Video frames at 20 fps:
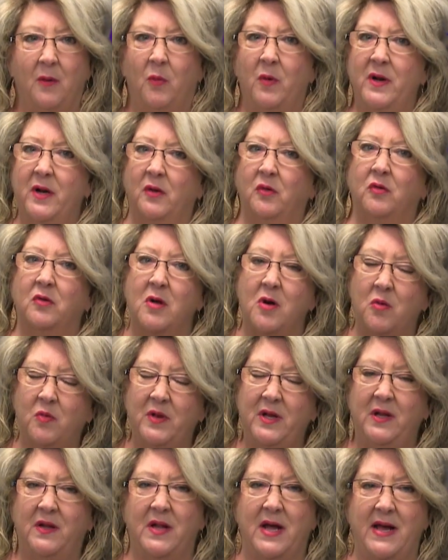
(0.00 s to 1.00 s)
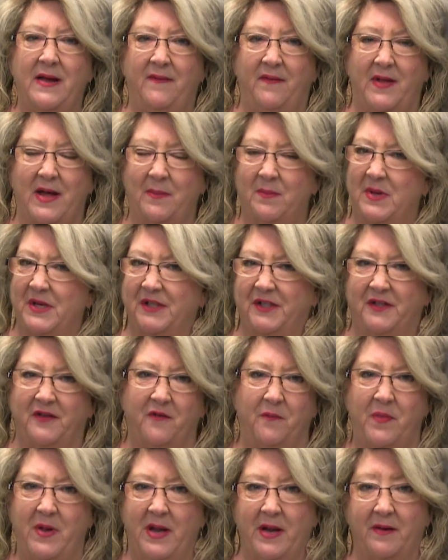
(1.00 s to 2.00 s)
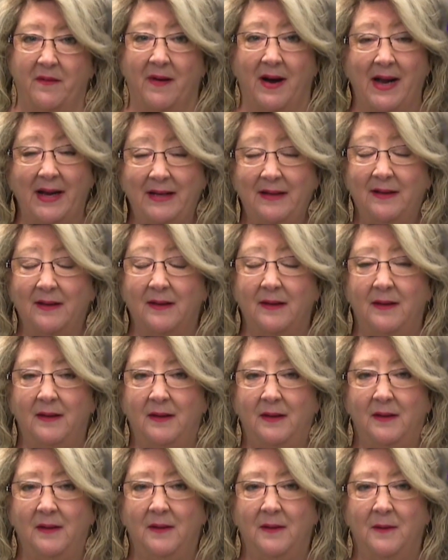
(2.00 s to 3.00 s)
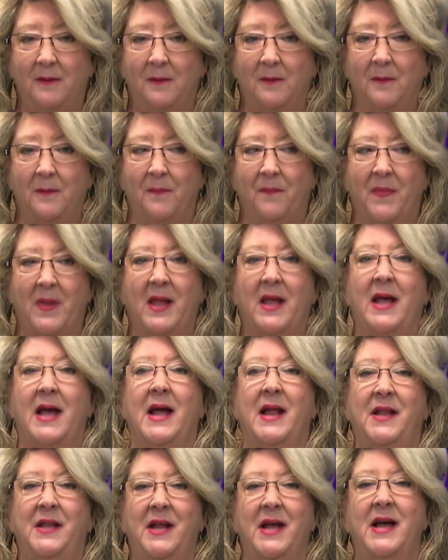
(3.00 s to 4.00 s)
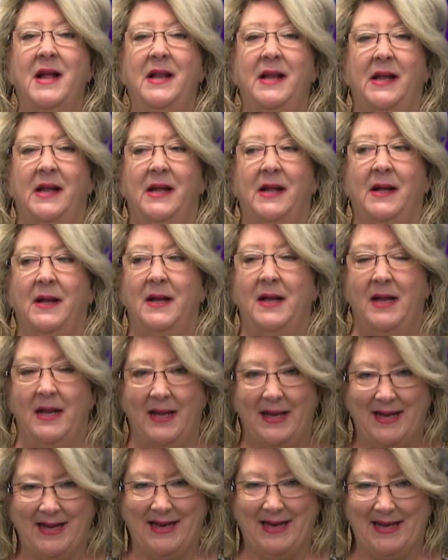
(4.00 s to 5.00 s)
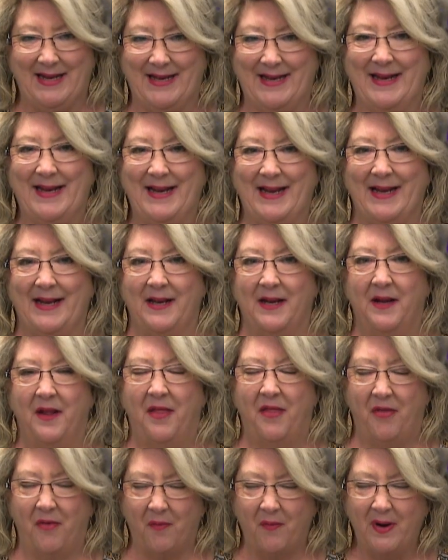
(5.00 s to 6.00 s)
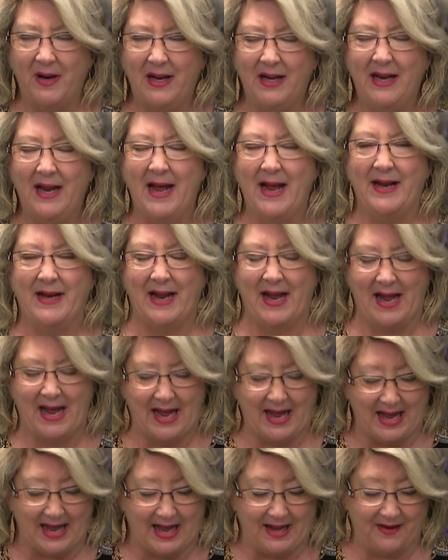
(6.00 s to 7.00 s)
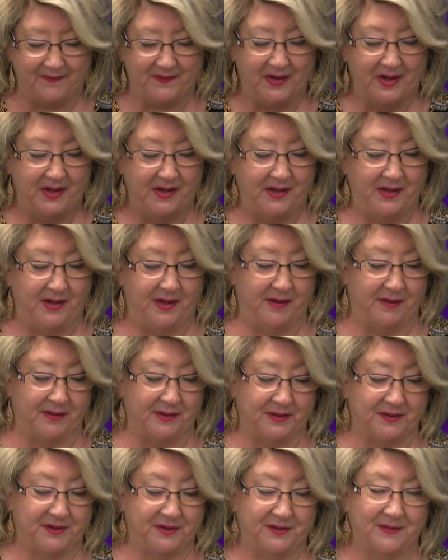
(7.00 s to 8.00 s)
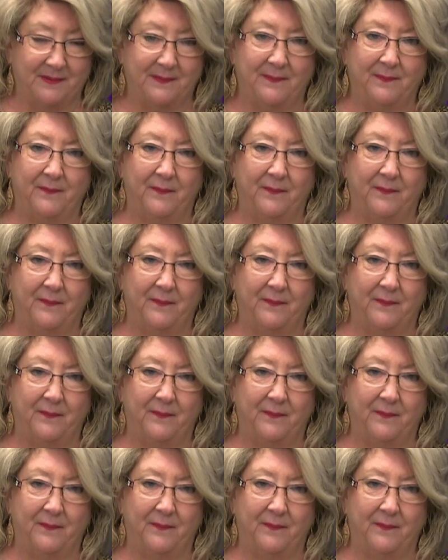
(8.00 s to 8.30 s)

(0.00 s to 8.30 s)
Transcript: What a lonely life that must have been, right? And yet, he did it three and a half years.